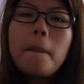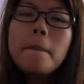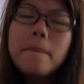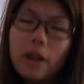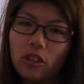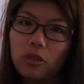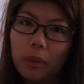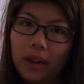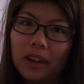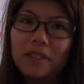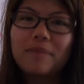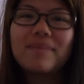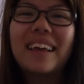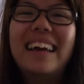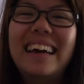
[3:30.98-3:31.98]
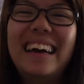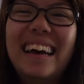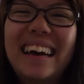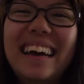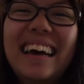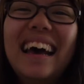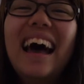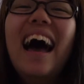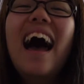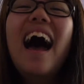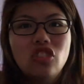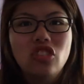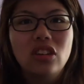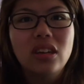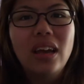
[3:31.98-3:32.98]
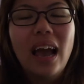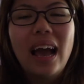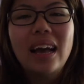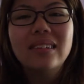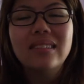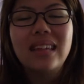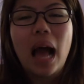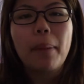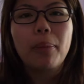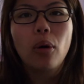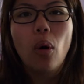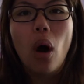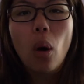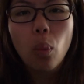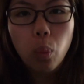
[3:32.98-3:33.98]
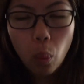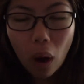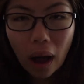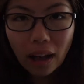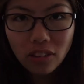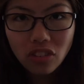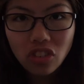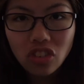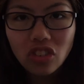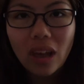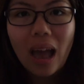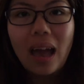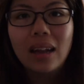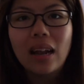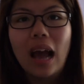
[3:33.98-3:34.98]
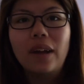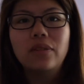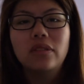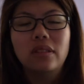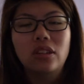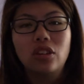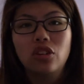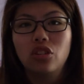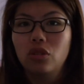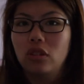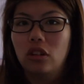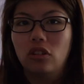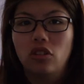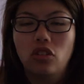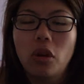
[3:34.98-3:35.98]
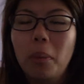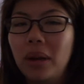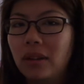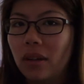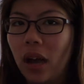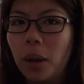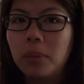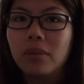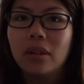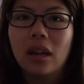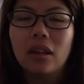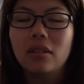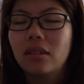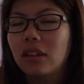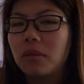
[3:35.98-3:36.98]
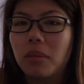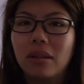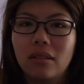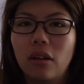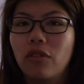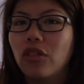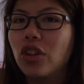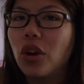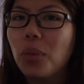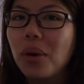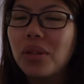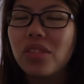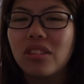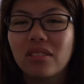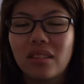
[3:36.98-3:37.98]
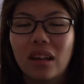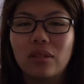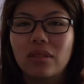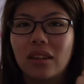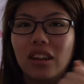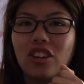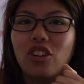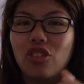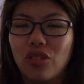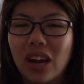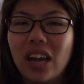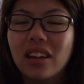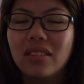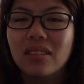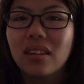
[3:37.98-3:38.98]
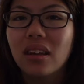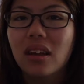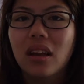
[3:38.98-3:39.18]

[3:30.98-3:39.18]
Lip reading: Much better. She has an Apple Watch, and I've seen her use it so many times, and I said to myself, you know what, this sounds like a great